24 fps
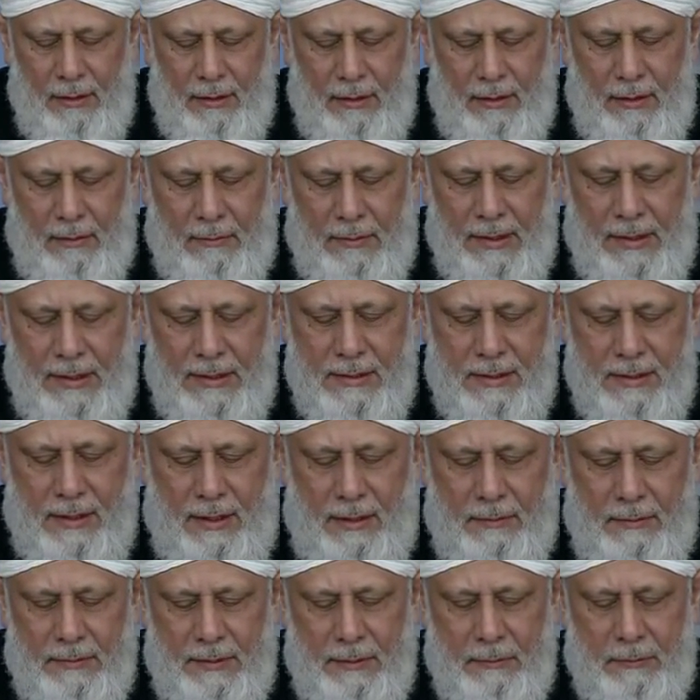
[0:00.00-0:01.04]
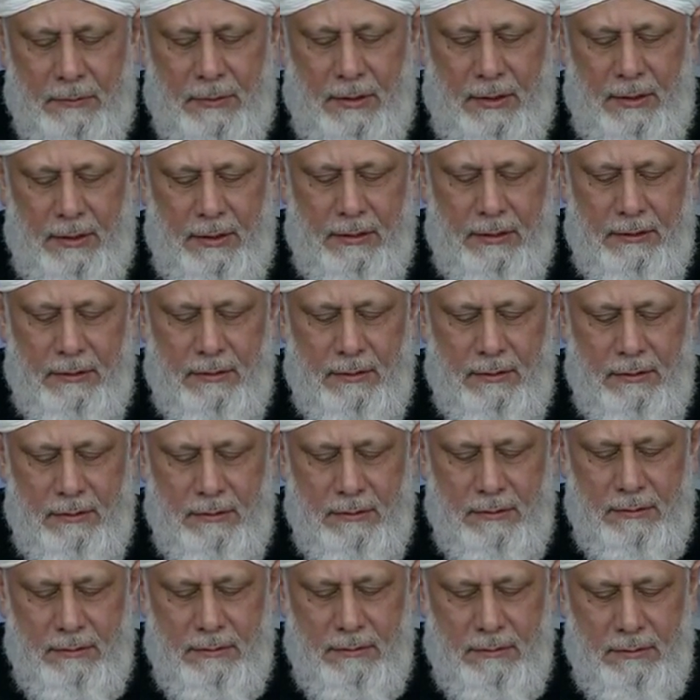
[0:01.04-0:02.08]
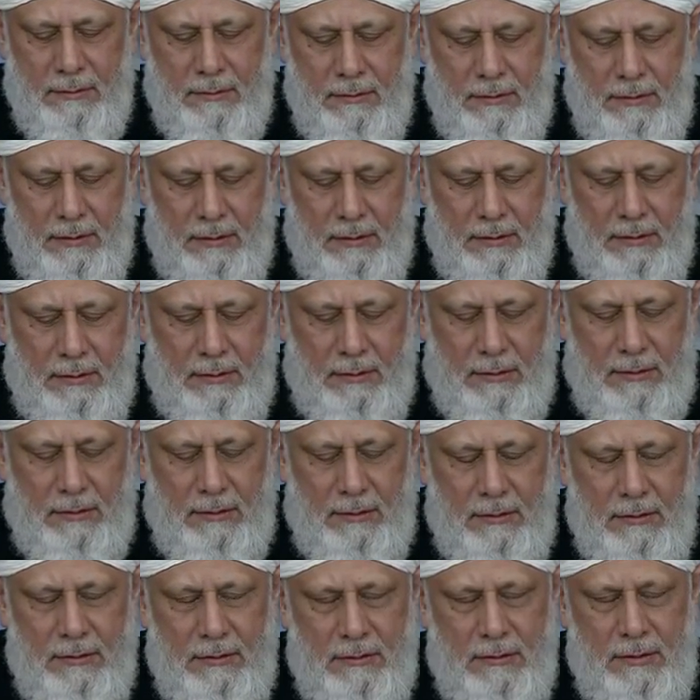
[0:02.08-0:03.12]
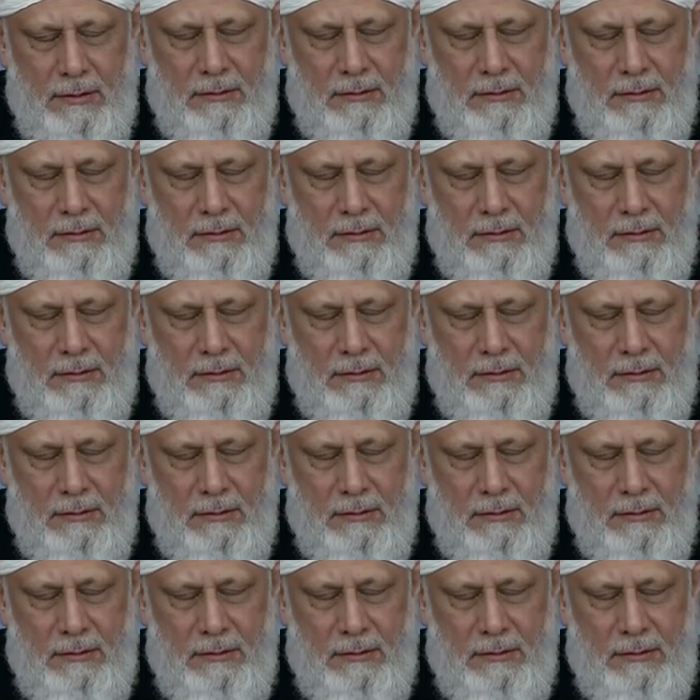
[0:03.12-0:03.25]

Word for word: as I said and they, these people they do mention